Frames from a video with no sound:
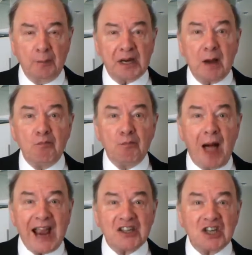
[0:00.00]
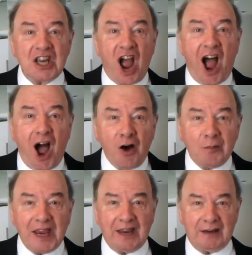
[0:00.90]
but a mighty
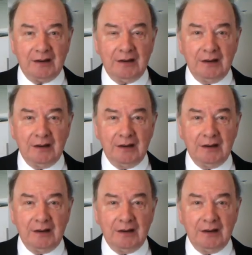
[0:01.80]
army.